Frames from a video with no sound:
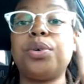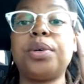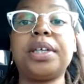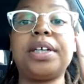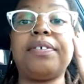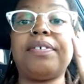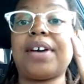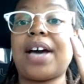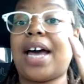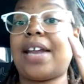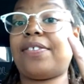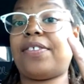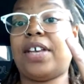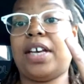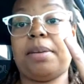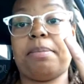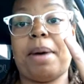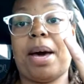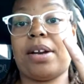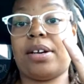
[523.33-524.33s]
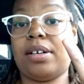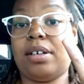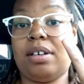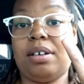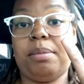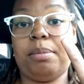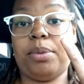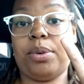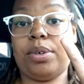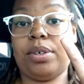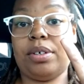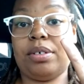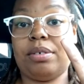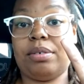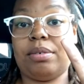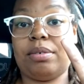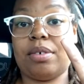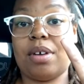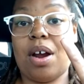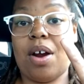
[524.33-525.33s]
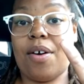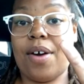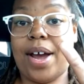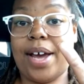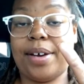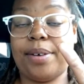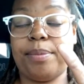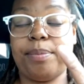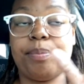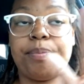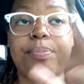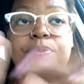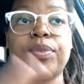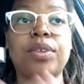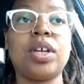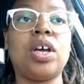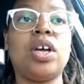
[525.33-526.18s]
you ain't even got to think about it anymore, all right?